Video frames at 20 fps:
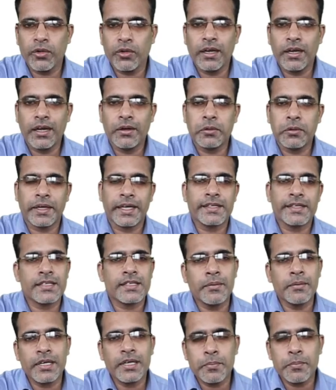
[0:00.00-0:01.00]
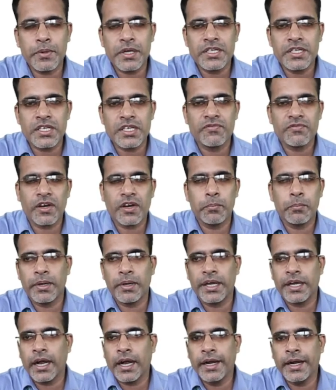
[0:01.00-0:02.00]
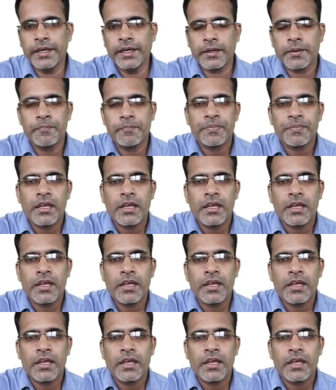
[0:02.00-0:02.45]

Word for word: you will have to examine the patient from behind.